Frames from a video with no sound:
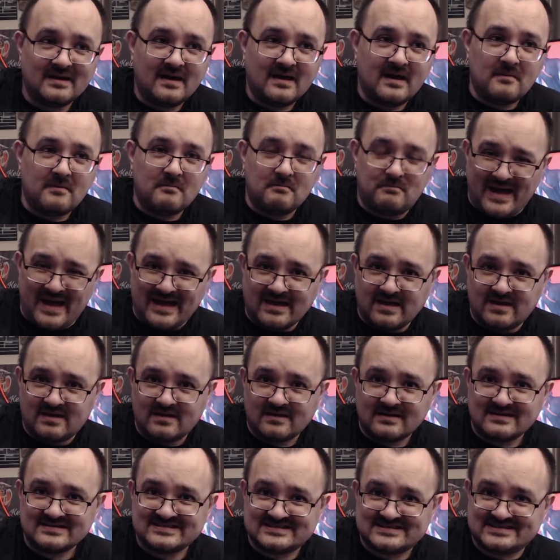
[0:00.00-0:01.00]
Big
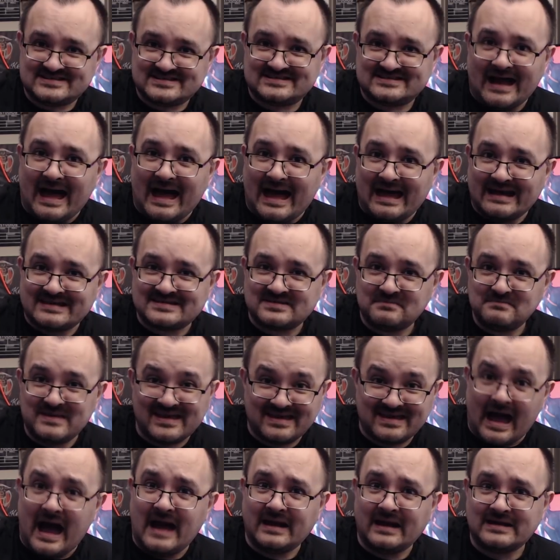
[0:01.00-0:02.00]
stacked
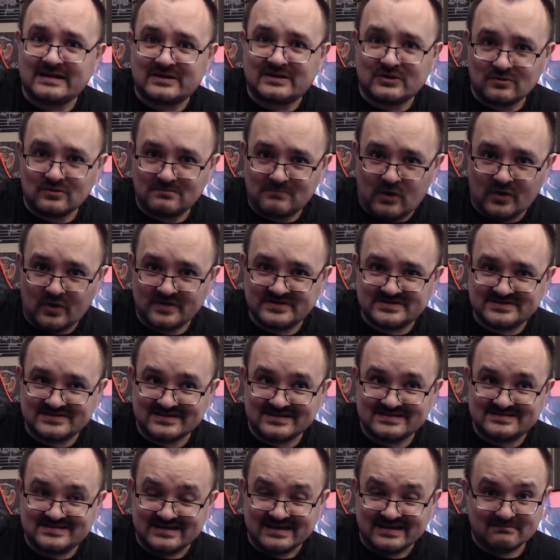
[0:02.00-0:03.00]
mechanical mods
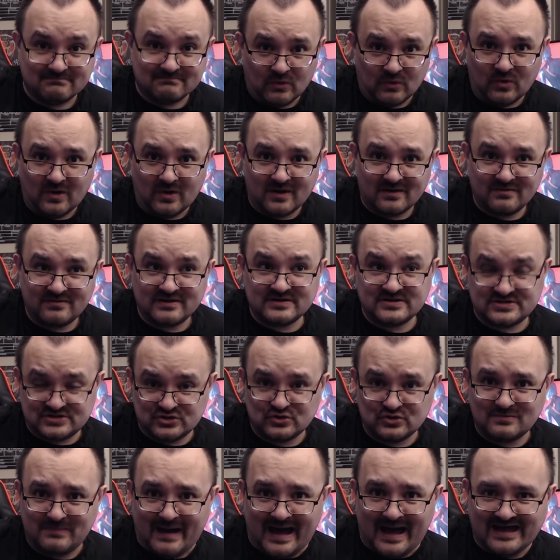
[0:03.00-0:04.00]
that take more than
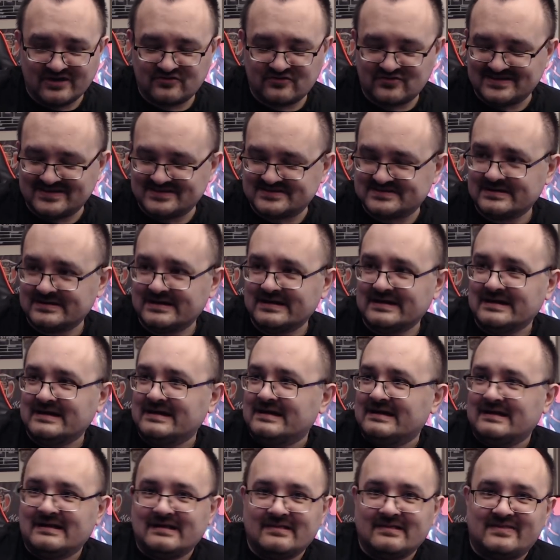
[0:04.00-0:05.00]
two batteries.
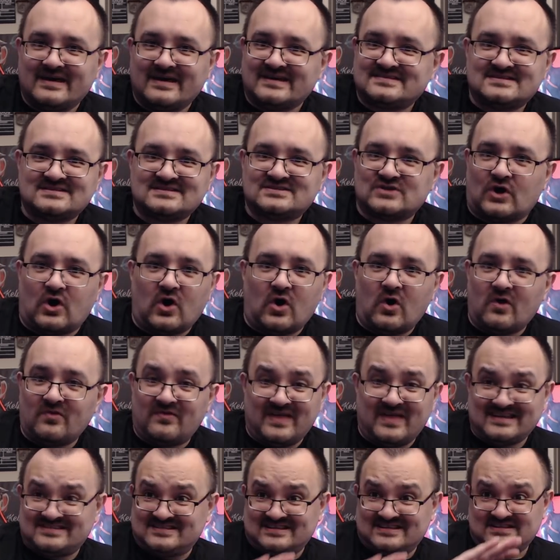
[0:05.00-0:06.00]
This is
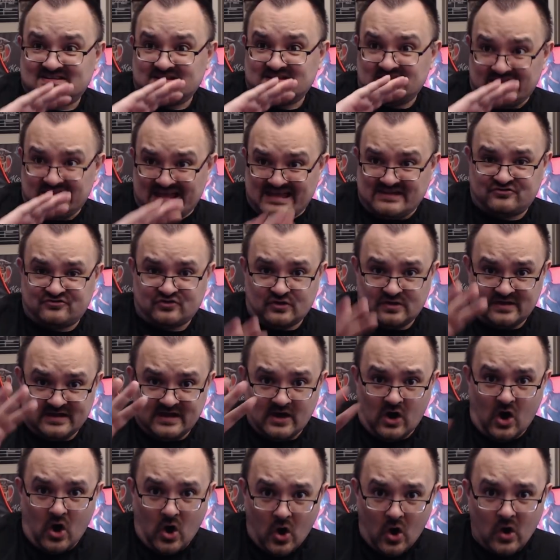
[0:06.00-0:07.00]
literally
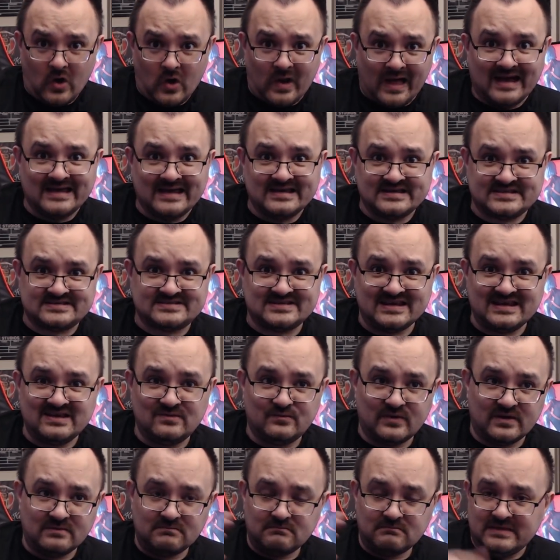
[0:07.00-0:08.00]
all I seen
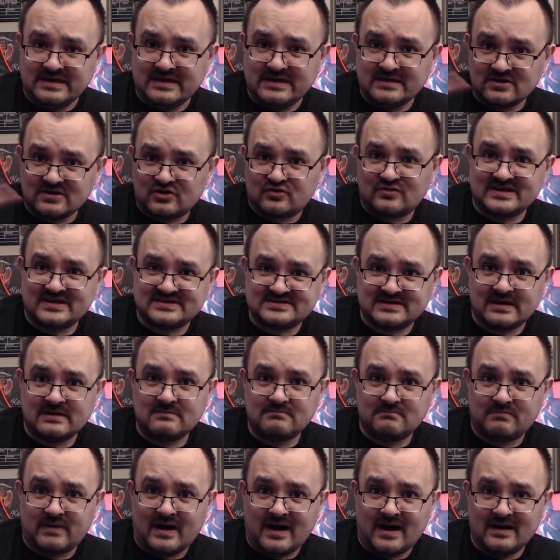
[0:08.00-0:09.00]
when me and Chris
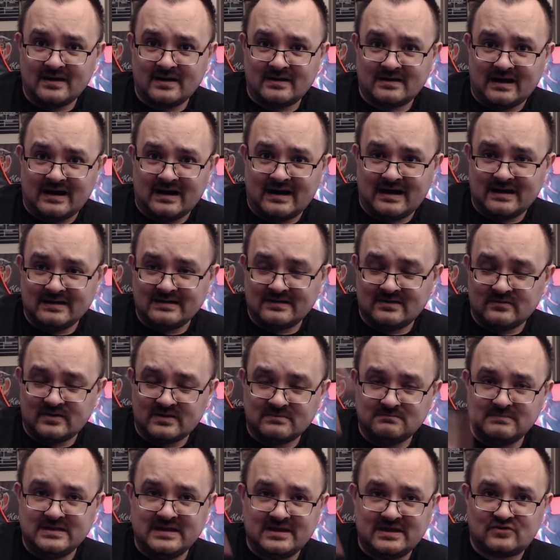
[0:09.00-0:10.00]
Empire and
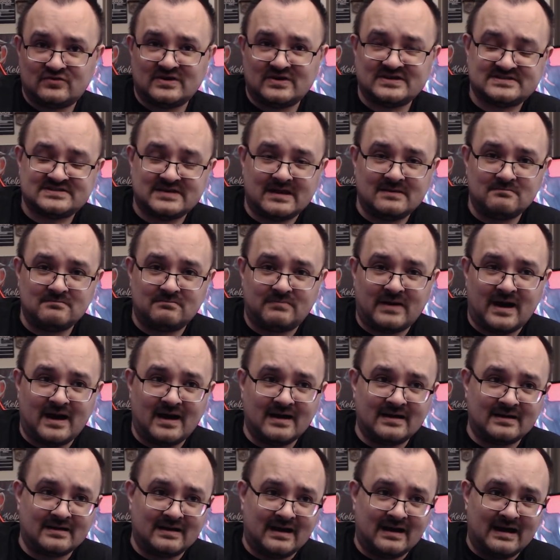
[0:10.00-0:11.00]

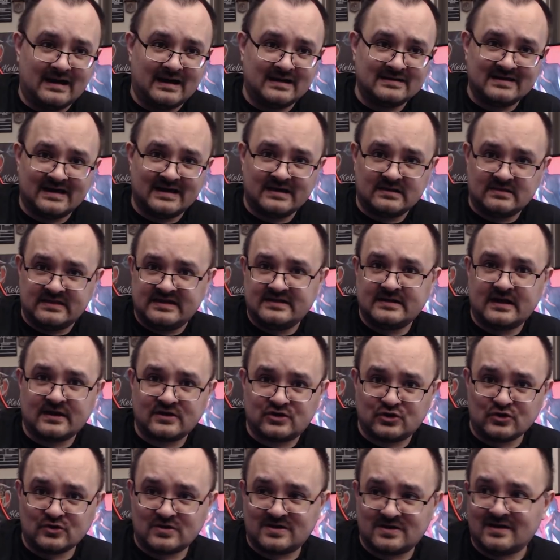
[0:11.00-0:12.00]
Lena
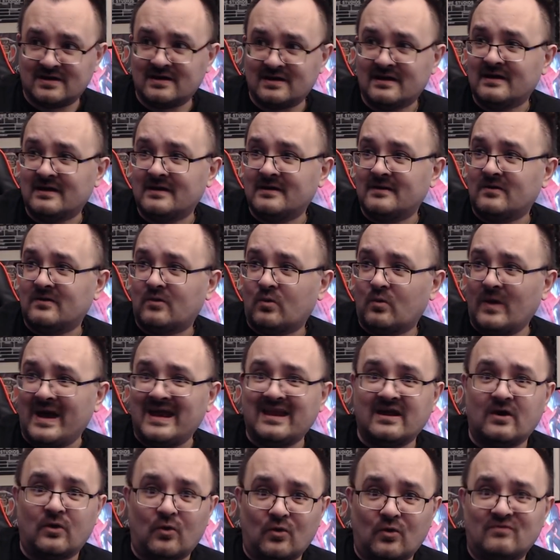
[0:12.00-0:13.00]
Cookie went
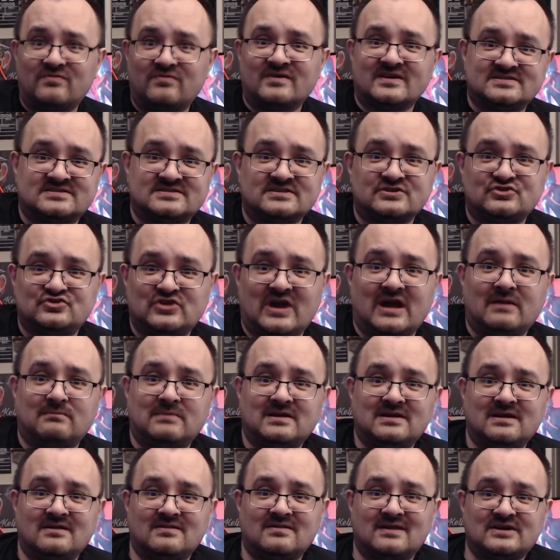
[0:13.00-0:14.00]
over to
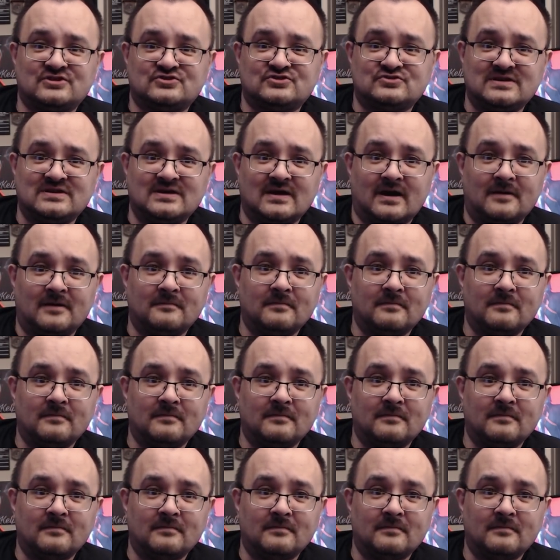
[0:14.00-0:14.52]
Germany this year.